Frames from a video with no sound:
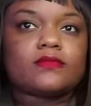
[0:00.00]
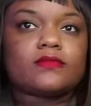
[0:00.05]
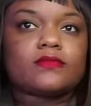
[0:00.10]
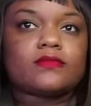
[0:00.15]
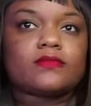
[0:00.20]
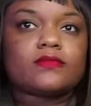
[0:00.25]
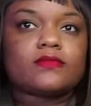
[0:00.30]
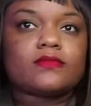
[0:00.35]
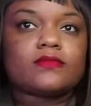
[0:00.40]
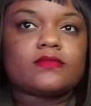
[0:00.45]

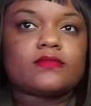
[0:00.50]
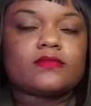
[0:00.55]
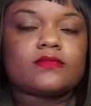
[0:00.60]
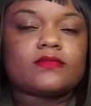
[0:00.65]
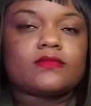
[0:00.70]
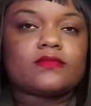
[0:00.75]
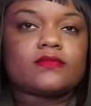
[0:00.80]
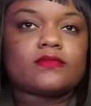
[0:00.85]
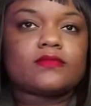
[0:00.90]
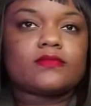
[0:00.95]

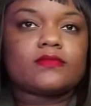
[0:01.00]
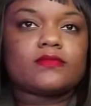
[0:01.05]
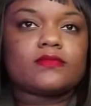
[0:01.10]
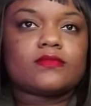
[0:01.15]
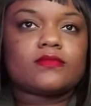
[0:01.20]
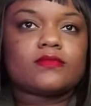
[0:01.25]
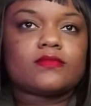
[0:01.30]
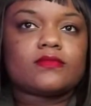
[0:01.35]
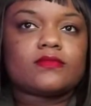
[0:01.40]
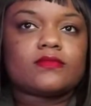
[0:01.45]

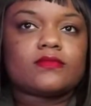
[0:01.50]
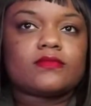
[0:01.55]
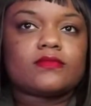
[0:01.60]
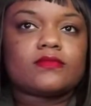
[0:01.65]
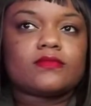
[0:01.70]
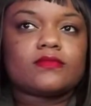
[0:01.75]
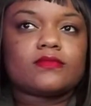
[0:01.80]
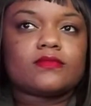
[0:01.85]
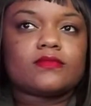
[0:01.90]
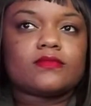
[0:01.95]

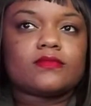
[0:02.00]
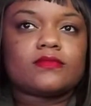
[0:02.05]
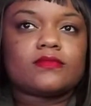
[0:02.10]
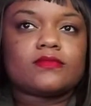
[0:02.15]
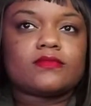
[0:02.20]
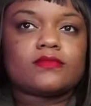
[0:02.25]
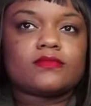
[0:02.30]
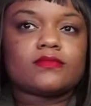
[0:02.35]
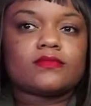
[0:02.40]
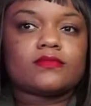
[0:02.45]

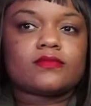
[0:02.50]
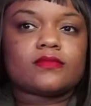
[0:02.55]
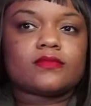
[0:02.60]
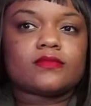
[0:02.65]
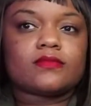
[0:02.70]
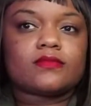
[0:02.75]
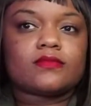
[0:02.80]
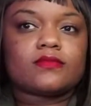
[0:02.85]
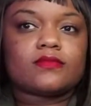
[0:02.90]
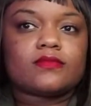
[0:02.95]

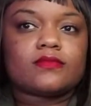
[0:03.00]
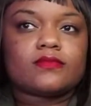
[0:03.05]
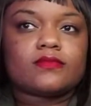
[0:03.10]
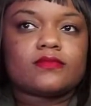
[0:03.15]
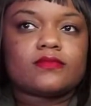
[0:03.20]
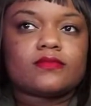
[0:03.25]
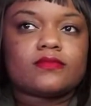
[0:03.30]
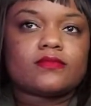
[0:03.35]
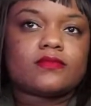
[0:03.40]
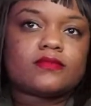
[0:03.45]

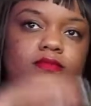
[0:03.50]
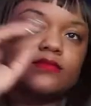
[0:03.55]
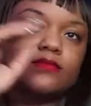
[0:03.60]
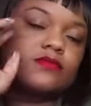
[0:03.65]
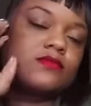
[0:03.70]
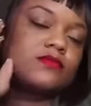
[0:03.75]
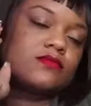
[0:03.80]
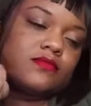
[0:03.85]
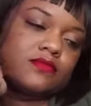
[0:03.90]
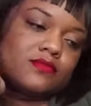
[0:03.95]

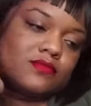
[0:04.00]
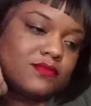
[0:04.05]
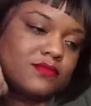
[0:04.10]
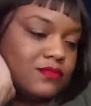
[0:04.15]
The person shown says nothing.